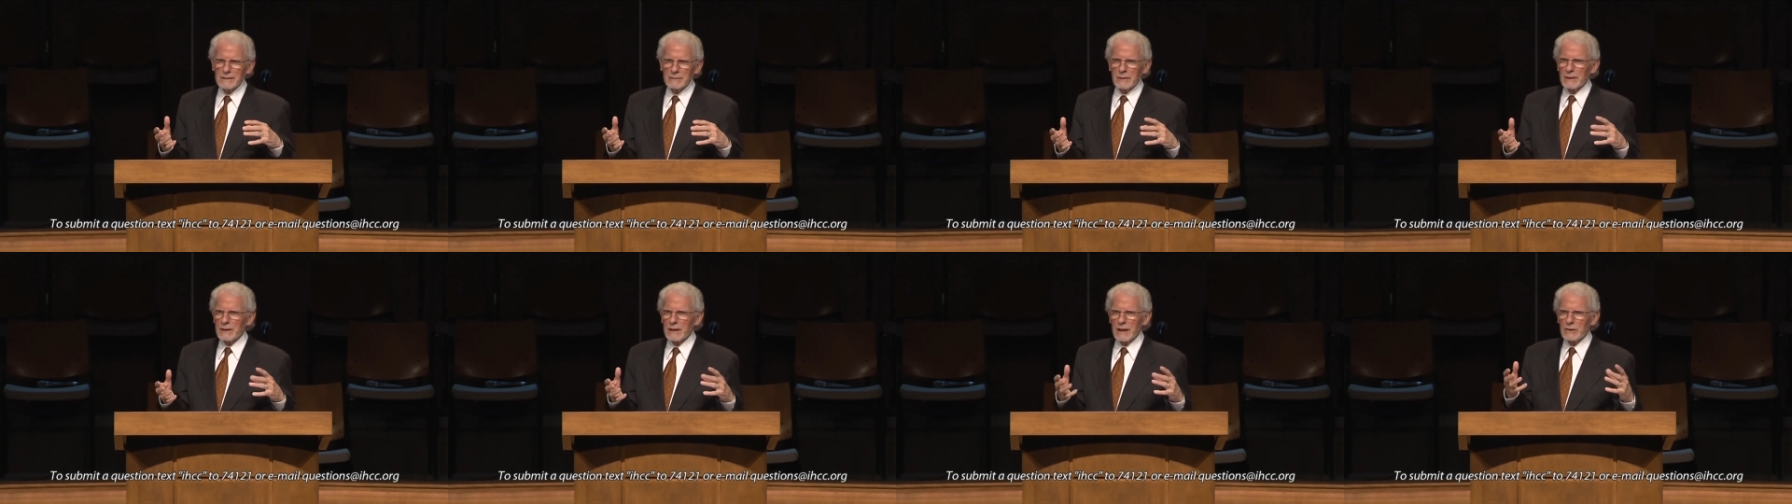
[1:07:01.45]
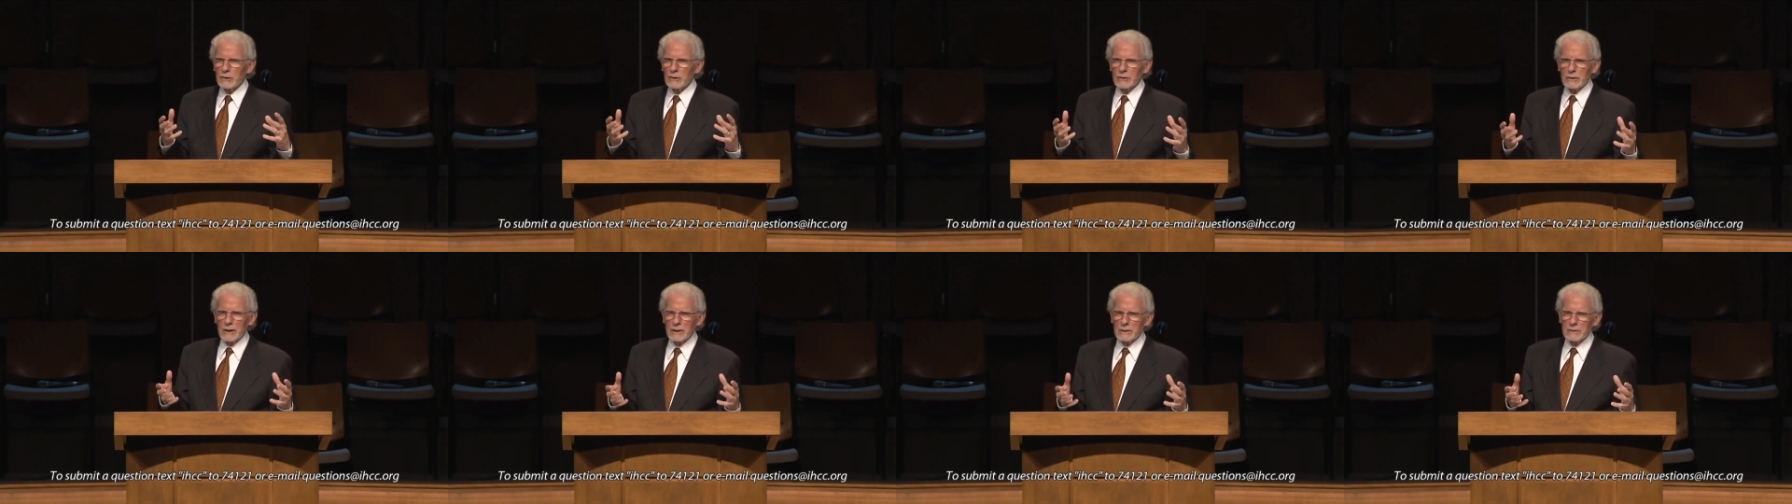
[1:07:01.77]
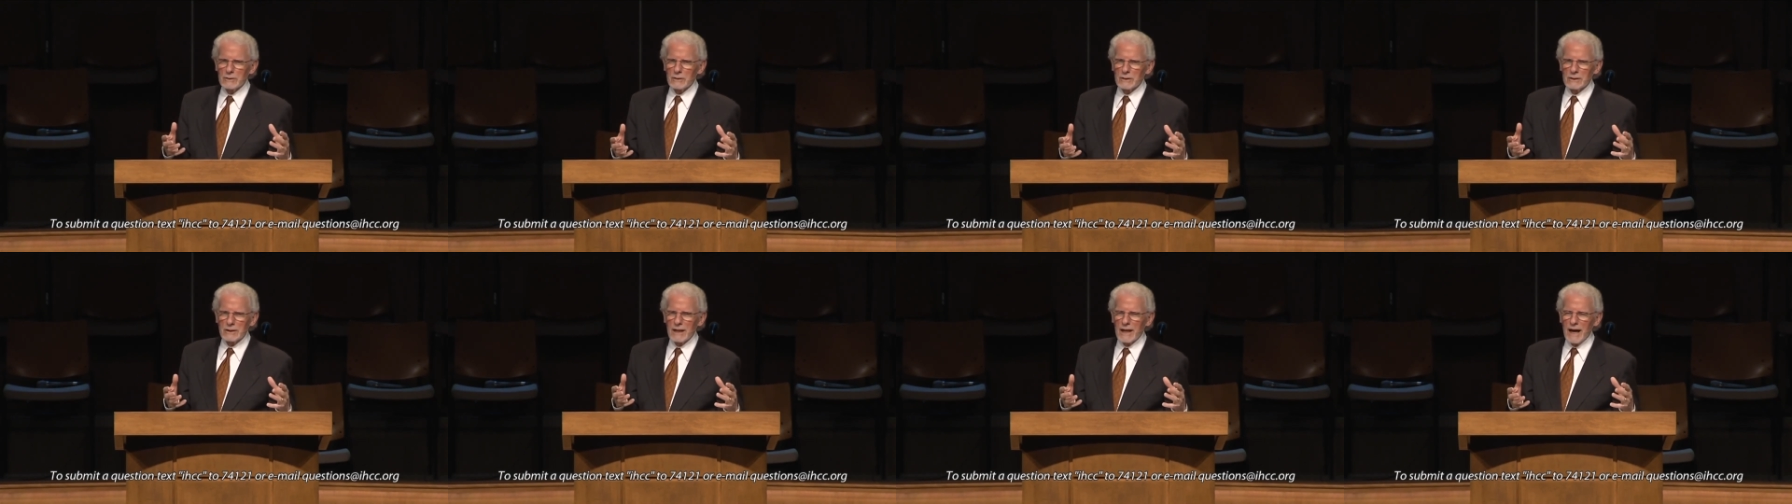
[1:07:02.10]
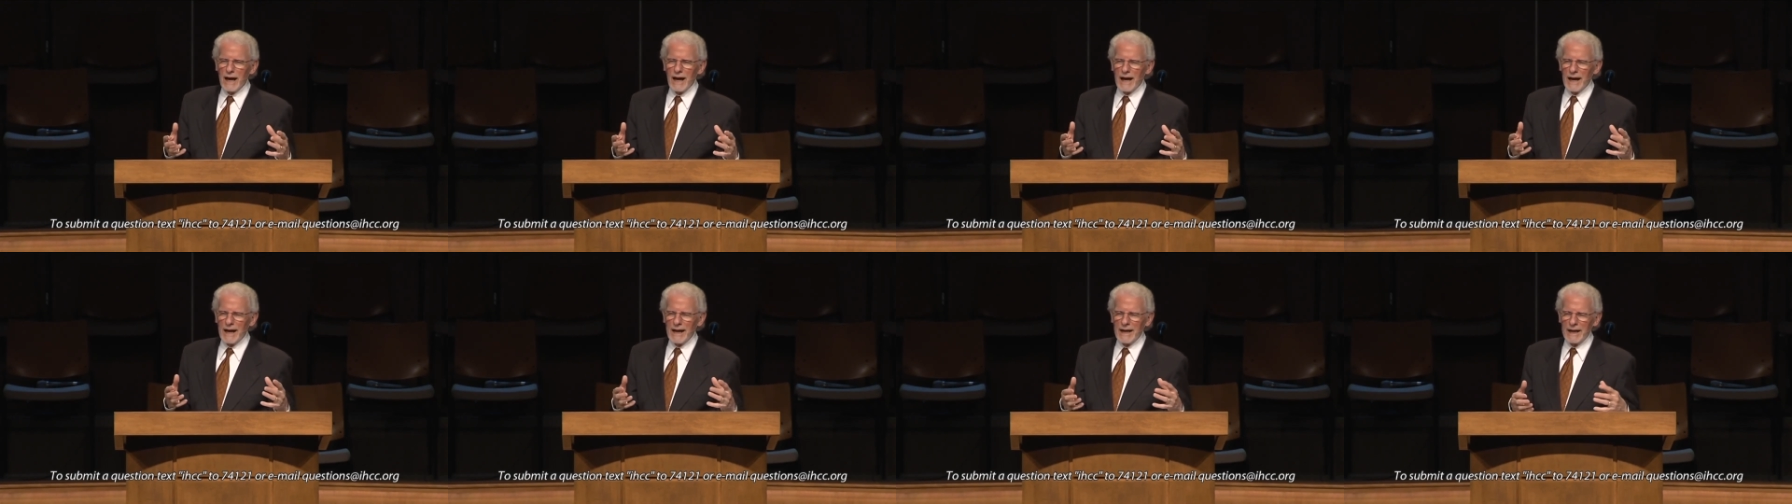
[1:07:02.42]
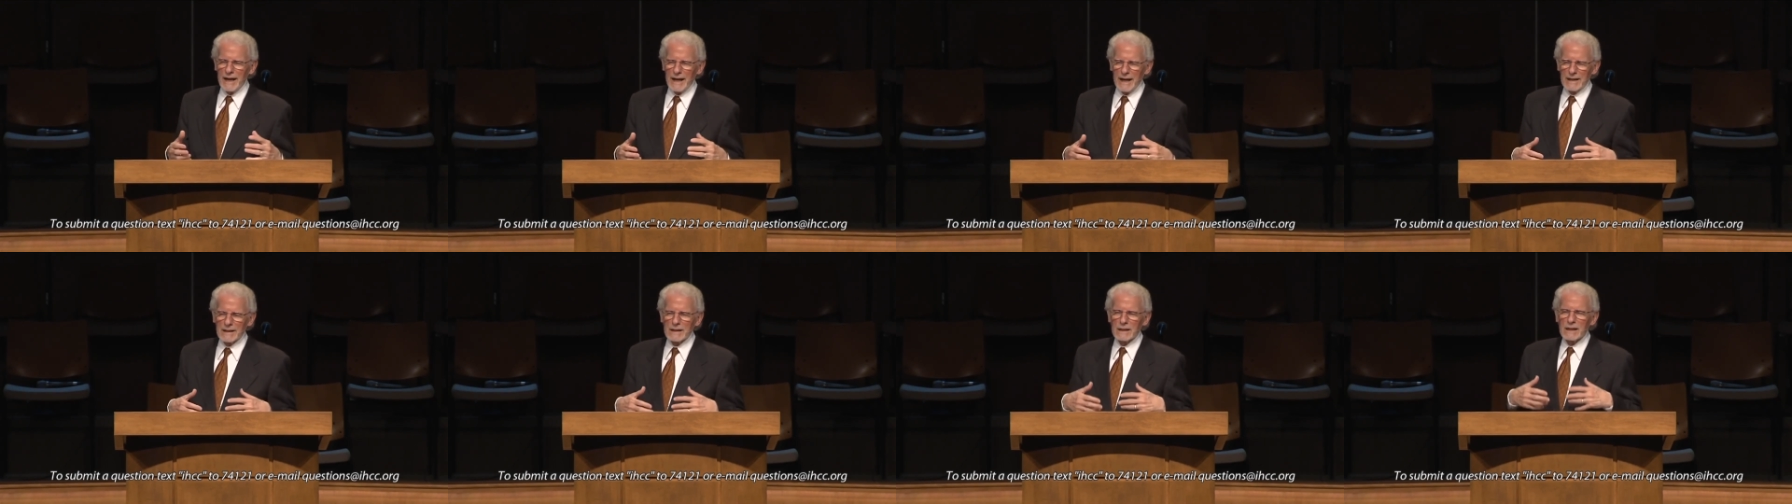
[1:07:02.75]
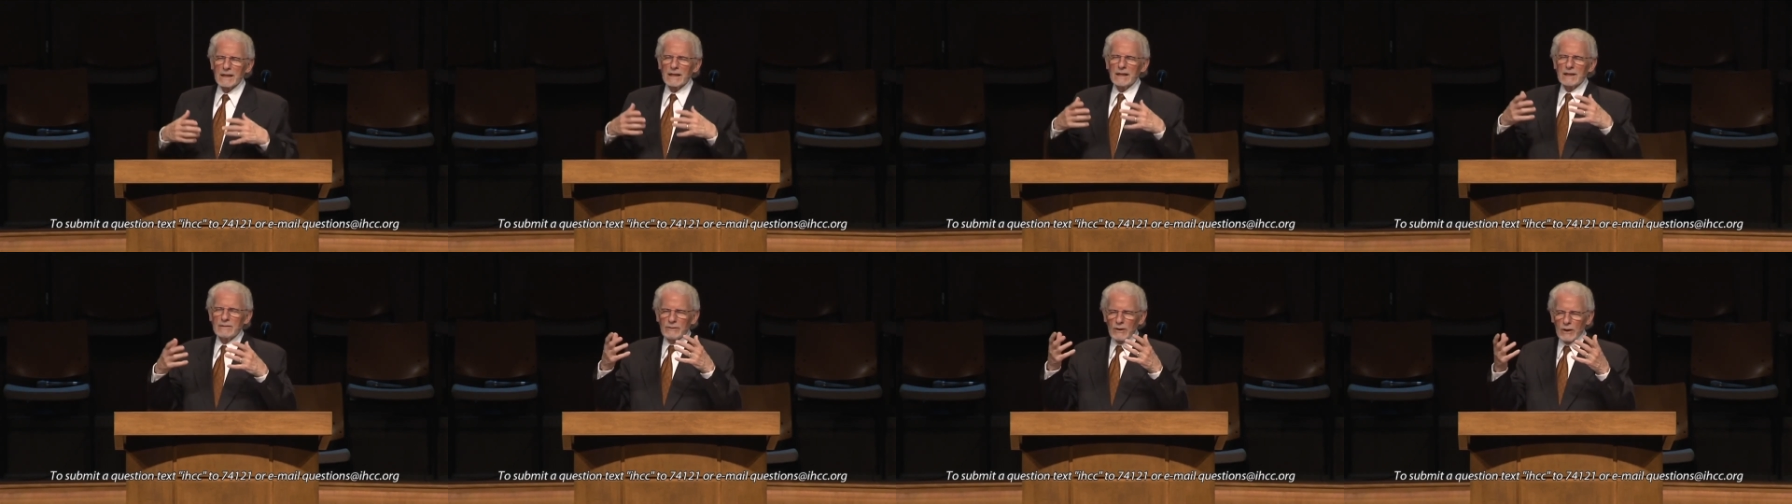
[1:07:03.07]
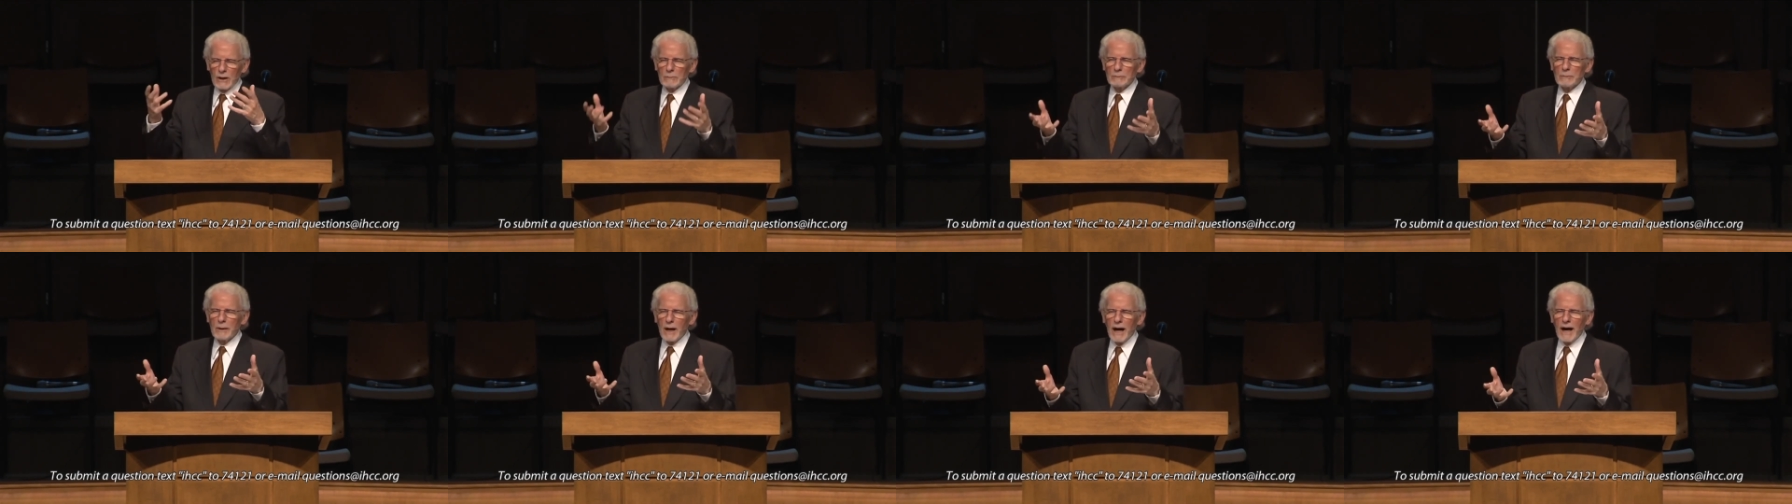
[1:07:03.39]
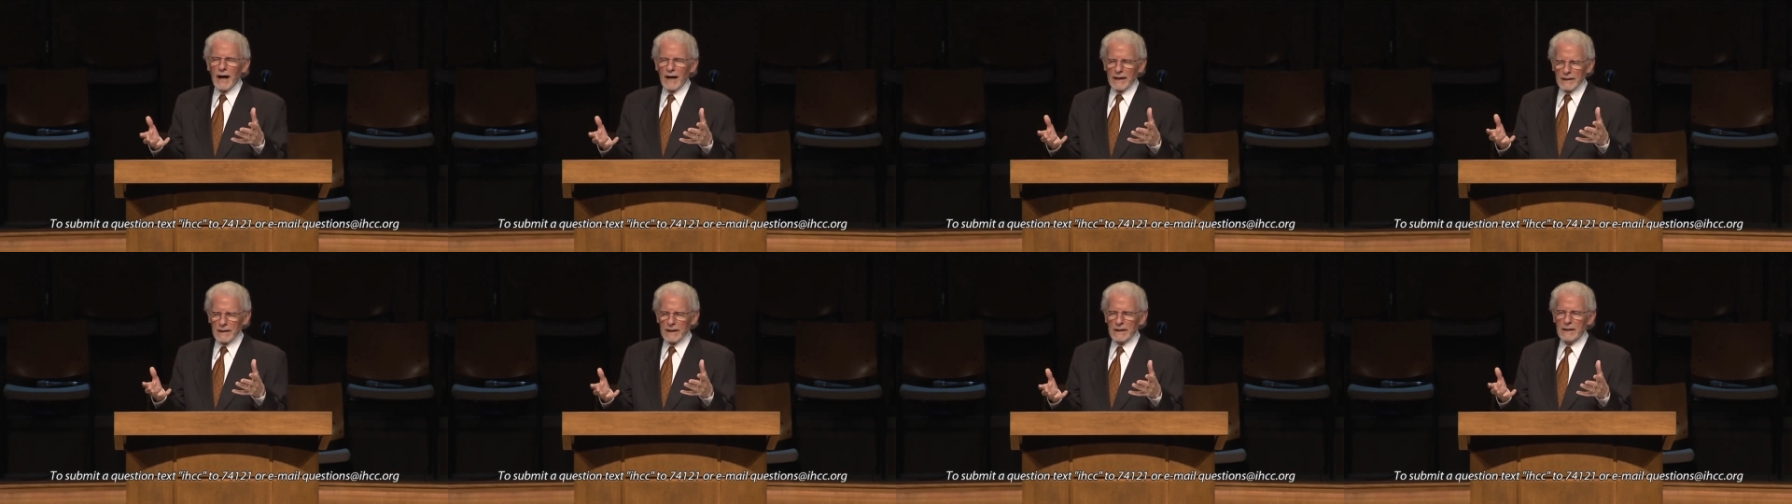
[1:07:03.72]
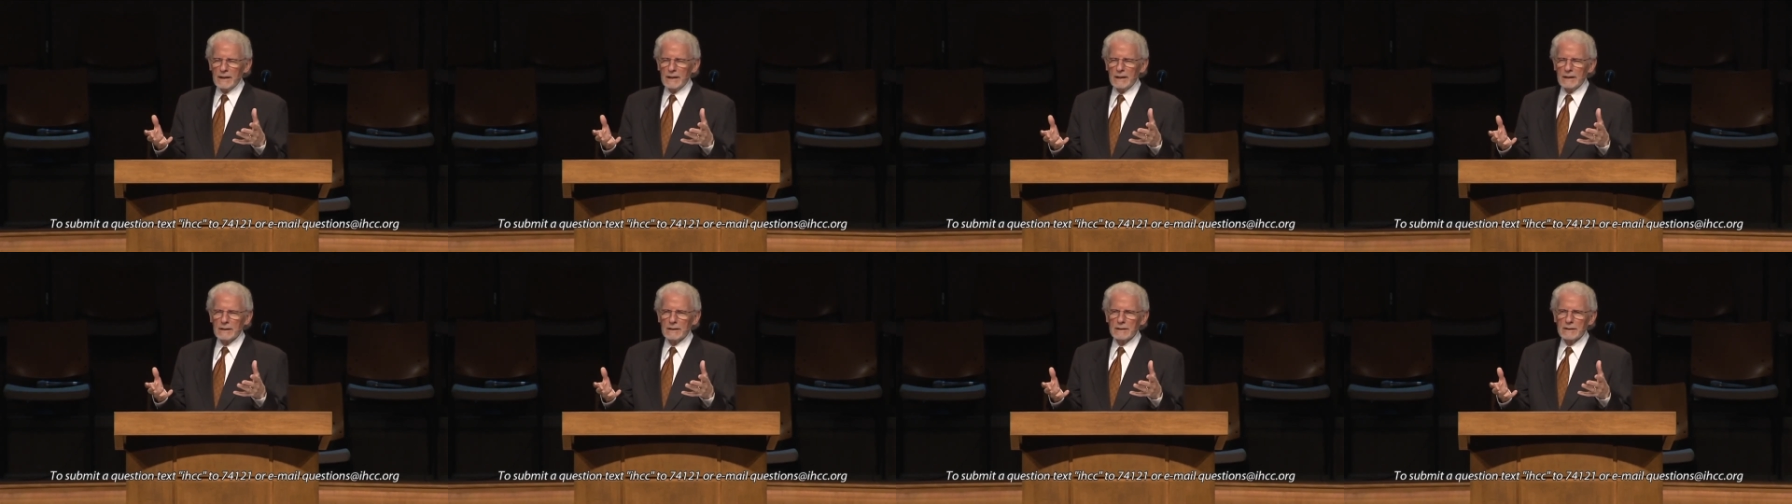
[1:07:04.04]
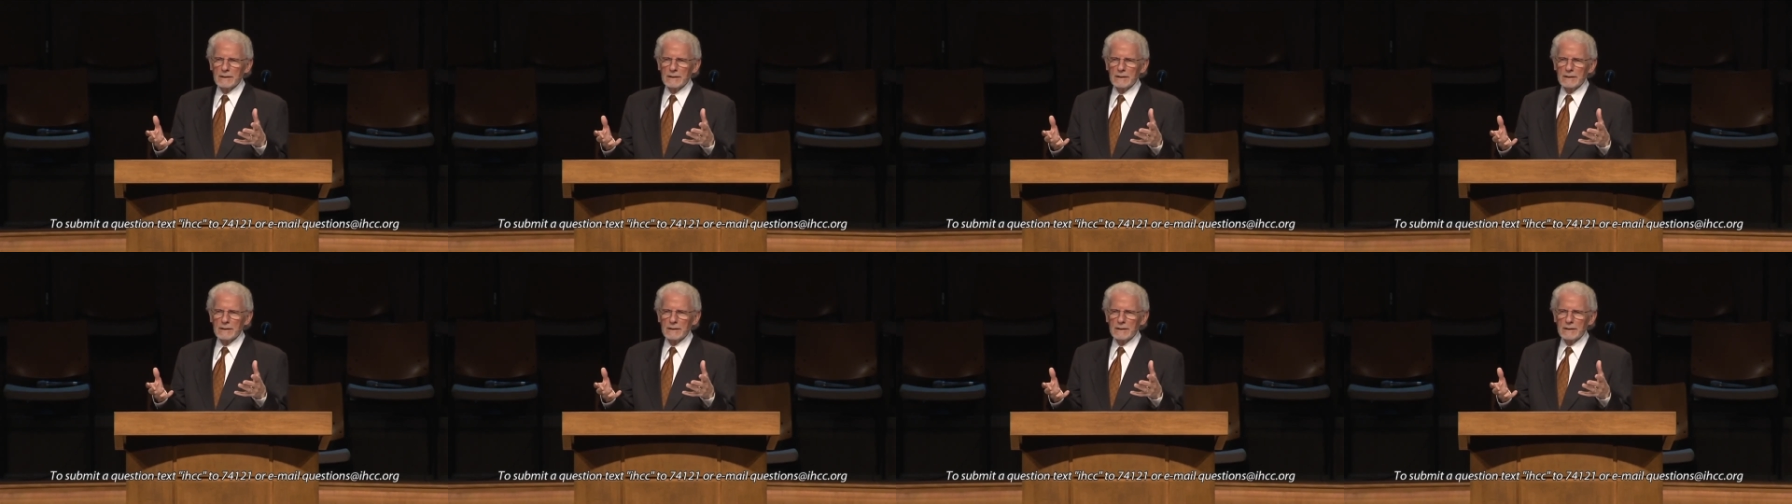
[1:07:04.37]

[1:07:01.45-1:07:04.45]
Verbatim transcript: We're not looking to die and leave our body.